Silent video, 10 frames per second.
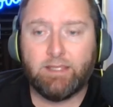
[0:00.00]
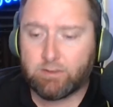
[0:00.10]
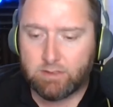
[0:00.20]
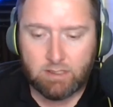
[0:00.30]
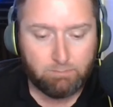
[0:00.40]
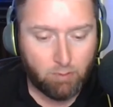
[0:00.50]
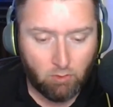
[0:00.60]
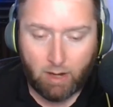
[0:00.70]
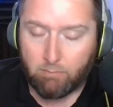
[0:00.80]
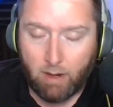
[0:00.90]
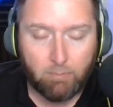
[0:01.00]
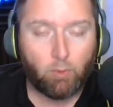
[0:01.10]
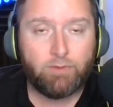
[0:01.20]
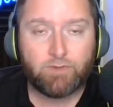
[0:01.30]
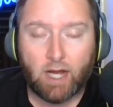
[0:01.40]
This is a program, remember,
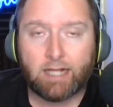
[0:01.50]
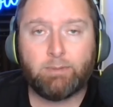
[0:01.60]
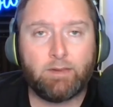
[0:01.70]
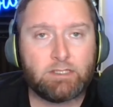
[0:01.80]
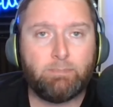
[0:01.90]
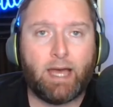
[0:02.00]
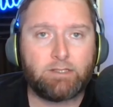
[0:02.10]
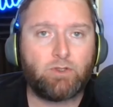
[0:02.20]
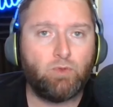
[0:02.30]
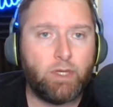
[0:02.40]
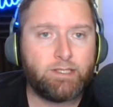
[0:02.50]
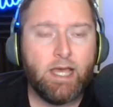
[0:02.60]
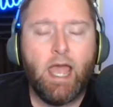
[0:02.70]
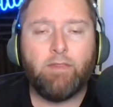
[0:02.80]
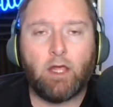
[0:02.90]
we've talked about this the past two weeks,
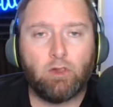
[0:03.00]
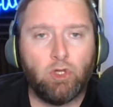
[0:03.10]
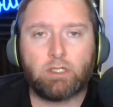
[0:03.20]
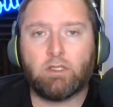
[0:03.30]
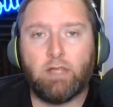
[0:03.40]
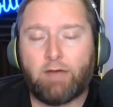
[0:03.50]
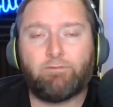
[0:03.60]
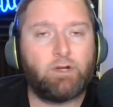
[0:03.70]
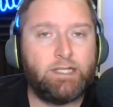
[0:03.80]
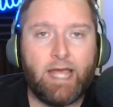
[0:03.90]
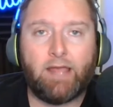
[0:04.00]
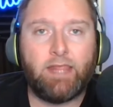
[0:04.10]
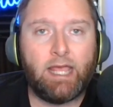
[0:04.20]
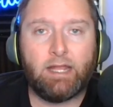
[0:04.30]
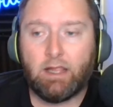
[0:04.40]
that looked left for dead.
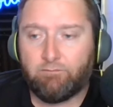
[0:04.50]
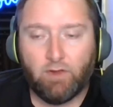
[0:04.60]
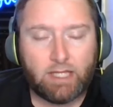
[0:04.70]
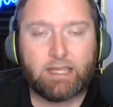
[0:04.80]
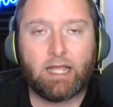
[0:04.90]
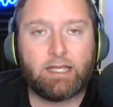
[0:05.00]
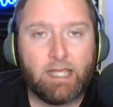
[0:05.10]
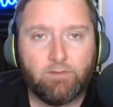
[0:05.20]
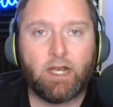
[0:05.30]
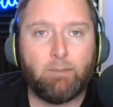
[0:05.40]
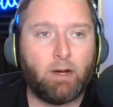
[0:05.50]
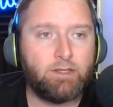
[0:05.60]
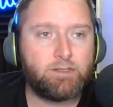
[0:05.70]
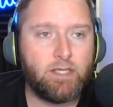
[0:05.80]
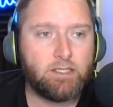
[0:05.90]
They had felt like they had given up on
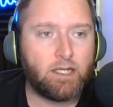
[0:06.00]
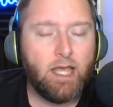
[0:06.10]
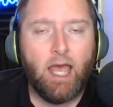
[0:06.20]
the season.